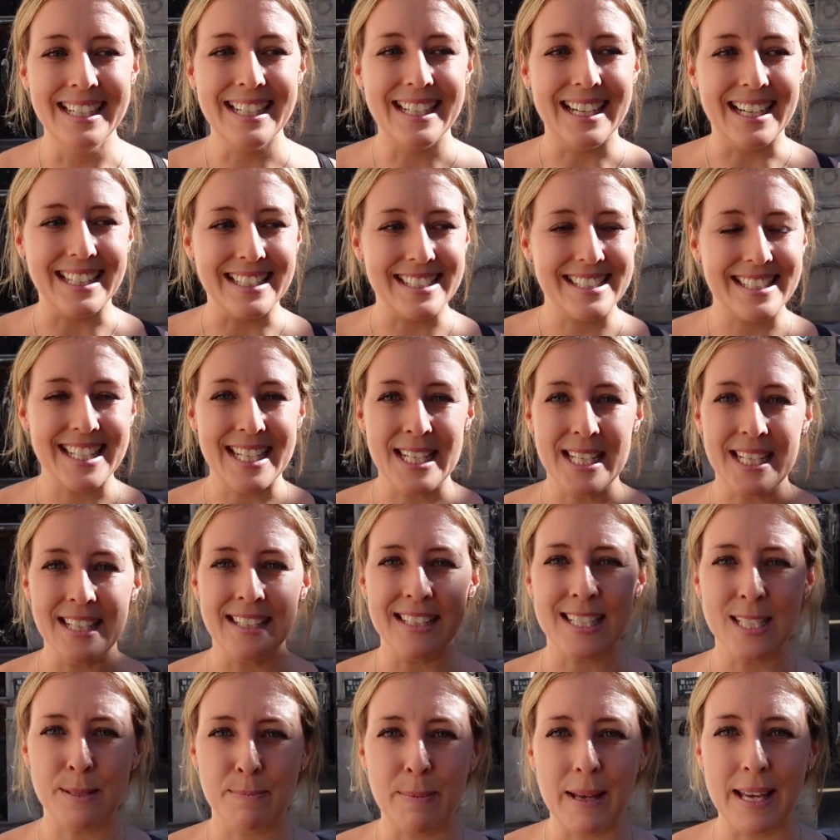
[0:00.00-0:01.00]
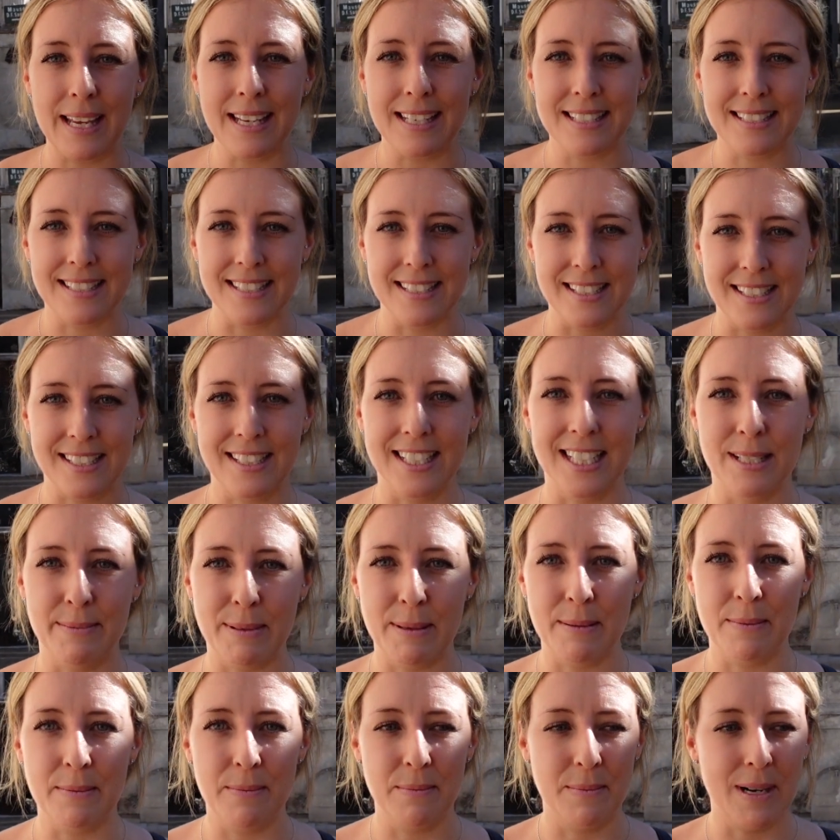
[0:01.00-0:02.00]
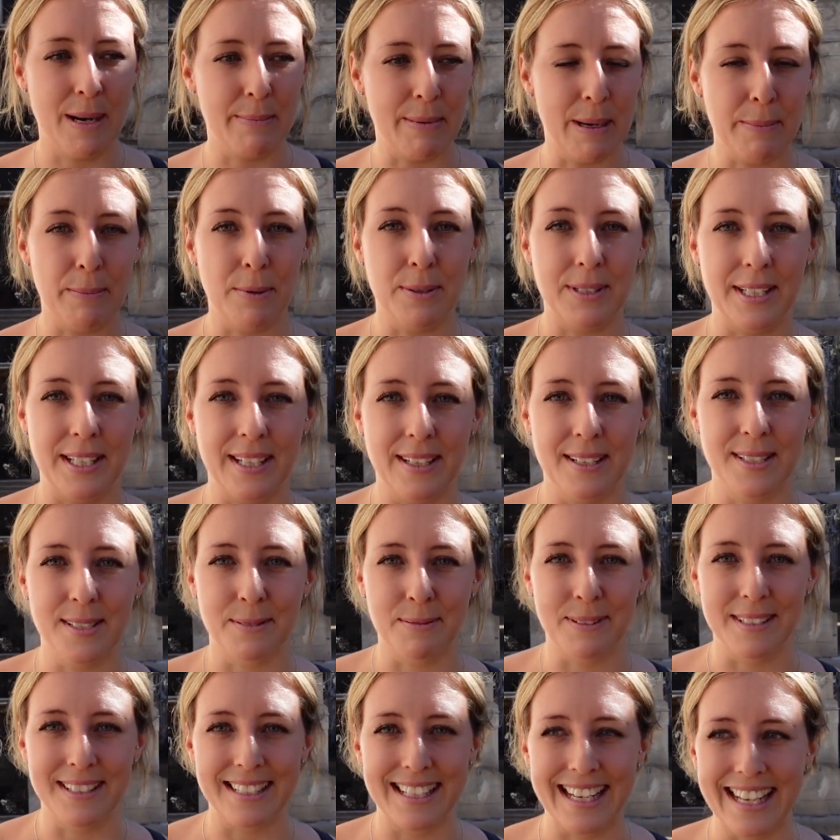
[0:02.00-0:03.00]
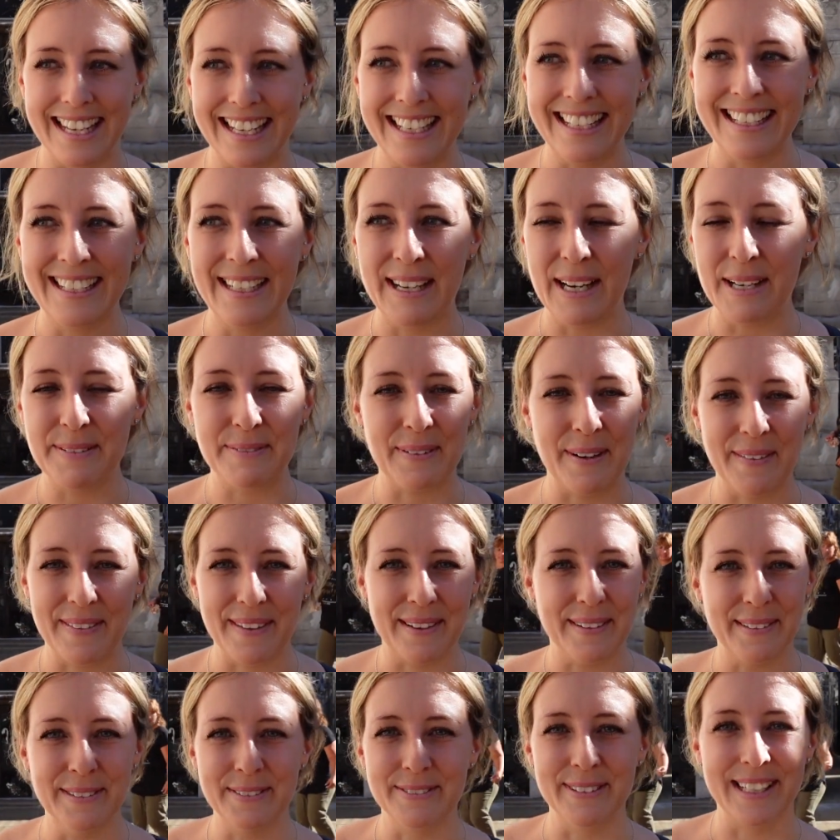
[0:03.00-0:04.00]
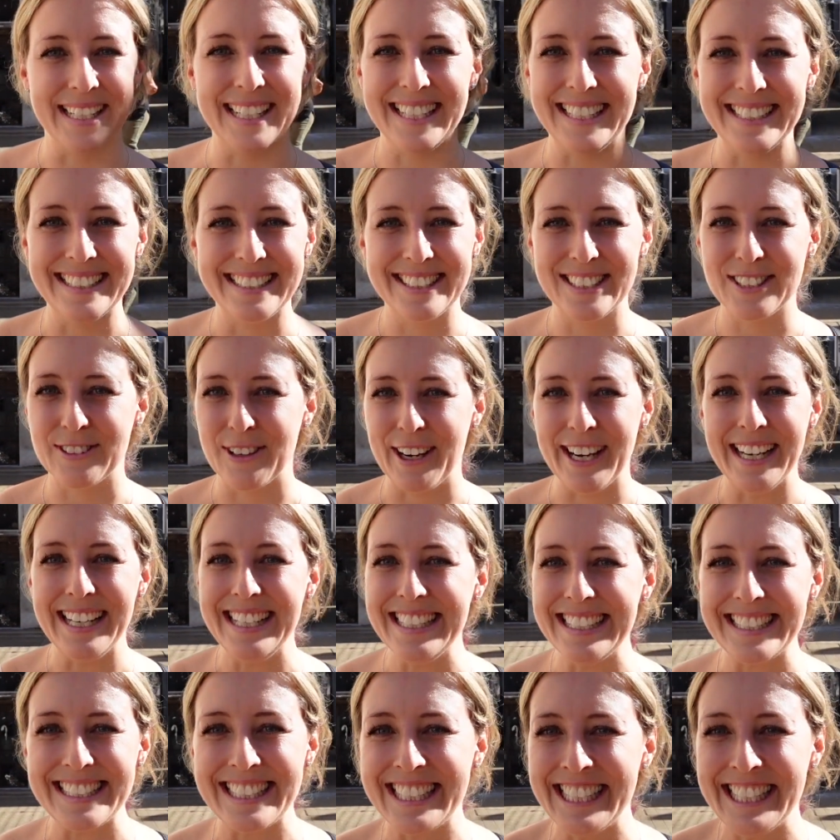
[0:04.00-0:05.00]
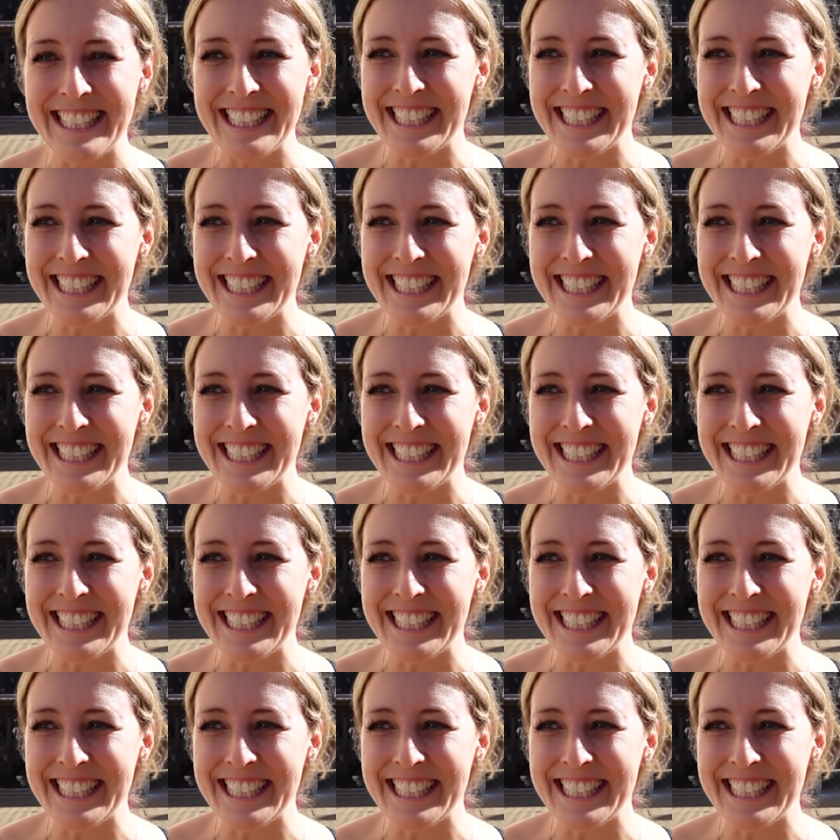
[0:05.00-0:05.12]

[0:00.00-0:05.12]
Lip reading: and see the space that's going to be where my body goes one day. I find that all really strange.